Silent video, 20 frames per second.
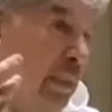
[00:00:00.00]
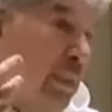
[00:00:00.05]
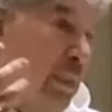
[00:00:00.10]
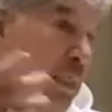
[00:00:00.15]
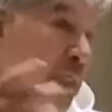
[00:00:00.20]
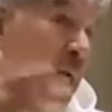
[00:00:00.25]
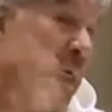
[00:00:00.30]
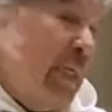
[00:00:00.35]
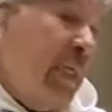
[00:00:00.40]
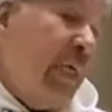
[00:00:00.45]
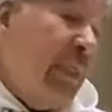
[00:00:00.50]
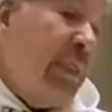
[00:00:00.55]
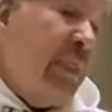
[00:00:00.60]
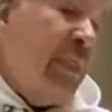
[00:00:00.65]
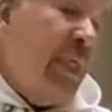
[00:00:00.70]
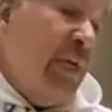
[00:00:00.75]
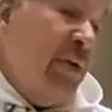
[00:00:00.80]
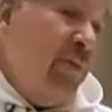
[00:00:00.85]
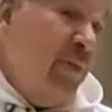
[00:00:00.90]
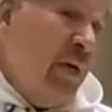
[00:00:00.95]
said, I
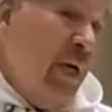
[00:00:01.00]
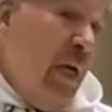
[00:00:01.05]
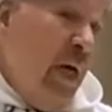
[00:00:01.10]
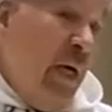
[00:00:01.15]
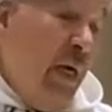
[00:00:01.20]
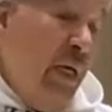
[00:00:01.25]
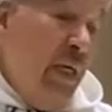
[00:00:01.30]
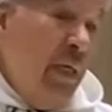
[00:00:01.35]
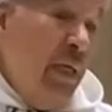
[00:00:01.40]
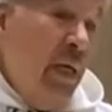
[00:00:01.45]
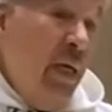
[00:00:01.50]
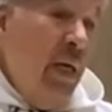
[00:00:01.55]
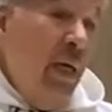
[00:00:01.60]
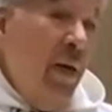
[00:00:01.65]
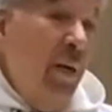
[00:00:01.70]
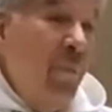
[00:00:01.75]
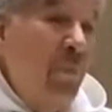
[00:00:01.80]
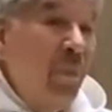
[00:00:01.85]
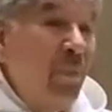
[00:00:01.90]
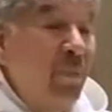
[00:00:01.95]
did that for God.
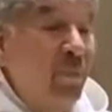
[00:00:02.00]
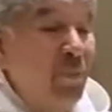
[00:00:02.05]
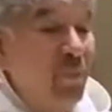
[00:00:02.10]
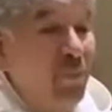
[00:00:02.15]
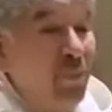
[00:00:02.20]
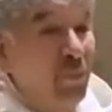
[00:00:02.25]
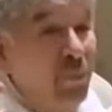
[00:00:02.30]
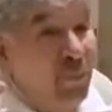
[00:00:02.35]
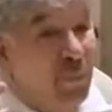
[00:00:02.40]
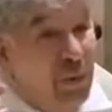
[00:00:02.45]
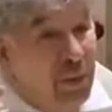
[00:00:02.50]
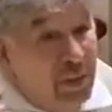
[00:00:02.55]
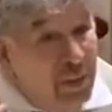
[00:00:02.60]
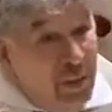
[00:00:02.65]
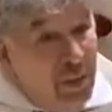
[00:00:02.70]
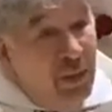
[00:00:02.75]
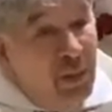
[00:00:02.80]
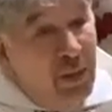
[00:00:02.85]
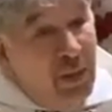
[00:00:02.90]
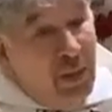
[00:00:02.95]

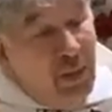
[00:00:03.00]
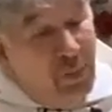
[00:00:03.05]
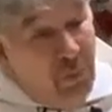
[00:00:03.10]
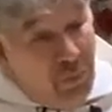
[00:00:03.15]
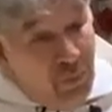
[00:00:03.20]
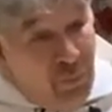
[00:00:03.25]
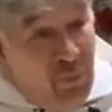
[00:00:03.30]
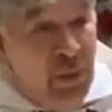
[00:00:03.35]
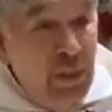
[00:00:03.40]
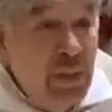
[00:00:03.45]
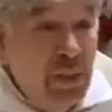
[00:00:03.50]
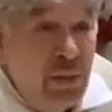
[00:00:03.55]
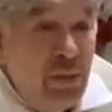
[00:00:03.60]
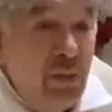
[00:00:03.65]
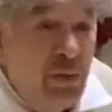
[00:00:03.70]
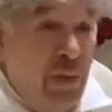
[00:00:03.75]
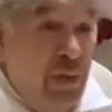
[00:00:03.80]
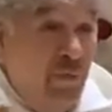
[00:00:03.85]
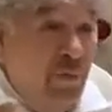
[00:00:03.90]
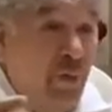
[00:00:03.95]
Well, you don't really
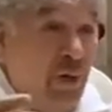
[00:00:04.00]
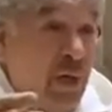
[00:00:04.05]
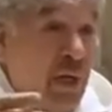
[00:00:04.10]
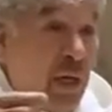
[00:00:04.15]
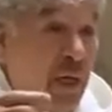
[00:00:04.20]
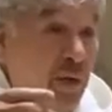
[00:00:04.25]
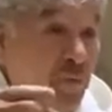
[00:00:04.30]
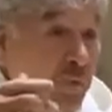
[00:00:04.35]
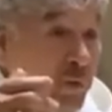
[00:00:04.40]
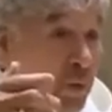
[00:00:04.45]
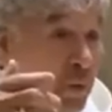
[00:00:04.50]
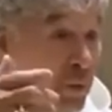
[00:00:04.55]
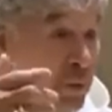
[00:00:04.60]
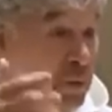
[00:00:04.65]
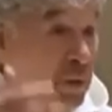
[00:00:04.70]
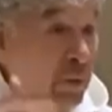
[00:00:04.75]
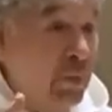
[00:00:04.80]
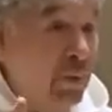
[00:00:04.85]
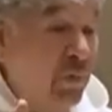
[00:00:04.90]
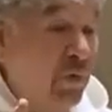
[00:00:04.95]
do that for God. If you want to do
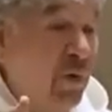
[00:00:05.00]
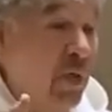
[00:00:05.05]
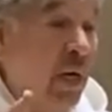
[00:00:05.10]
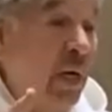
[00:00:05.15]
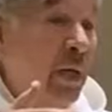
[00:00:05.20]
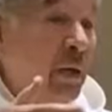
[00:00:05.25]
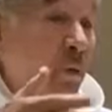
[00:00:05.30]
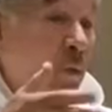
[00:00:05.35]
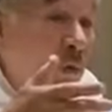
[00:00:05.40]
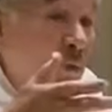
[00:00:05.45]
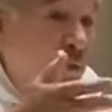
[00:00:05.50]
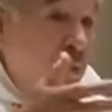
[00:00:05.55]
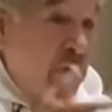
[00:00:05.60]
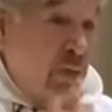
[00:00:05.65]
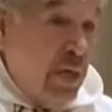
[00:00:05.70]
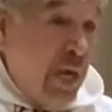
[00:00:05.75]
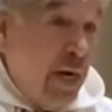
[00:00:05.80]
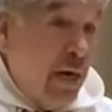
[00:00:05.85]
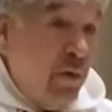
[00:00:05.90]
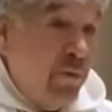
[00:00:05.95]
something for God, offer
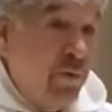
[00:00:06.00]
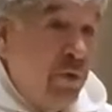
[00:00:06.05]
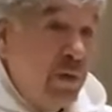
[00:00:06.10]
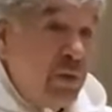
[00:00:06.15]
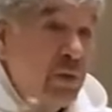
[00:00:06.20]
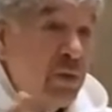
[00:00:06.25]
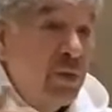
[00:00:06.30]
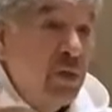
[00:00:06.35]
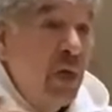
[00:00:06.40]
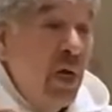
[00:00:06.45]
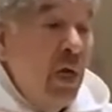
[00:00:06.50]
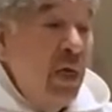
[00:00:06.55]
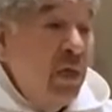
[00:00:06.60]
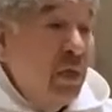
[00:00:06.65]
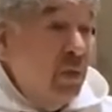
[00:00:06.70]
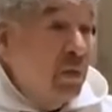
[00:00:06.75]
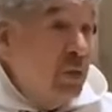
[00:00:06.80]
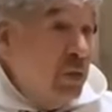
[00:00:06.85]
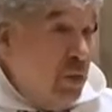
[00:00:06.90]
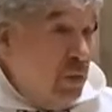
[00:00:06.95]
sacrifices.
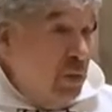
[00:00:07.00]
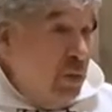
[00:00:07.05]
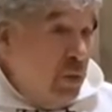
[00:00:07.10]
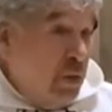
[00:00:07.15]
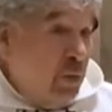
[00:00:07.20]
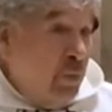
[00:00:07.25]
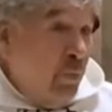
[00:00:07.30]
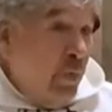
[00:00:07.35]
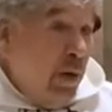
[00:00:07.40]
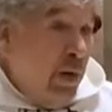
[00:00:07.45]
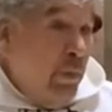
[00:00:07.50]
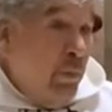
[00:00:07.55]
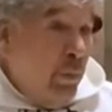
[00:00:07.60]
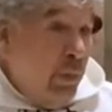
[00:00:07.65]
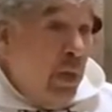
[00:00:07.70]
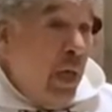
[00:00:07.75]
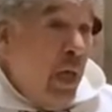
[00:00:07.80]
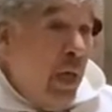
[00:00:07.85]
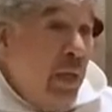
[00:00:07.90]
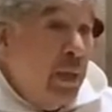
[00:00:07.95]
Don't spread
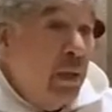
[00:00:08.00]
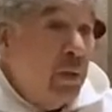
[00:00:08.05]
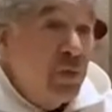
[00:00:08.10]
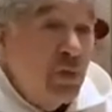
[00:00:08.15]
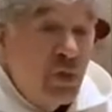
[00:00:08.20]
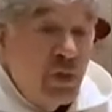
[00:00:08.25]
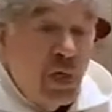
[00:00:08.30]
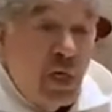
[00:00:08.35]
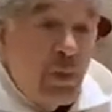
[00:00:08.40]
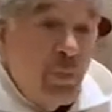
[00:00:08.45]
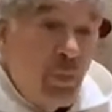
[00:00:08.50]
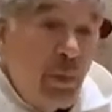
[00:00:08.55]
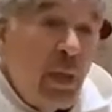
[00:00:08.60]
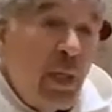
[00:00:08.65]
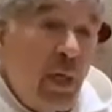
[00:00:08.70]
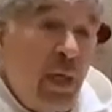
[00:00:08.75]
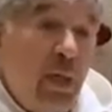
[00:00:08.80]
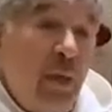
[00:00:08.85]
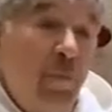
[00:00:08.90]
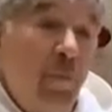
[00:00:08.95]
blood, don't shed
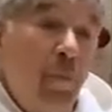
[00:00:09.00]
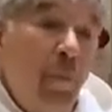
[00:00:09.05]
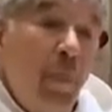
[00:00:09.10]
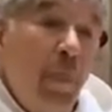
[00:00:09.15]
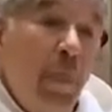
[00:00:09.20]
blood.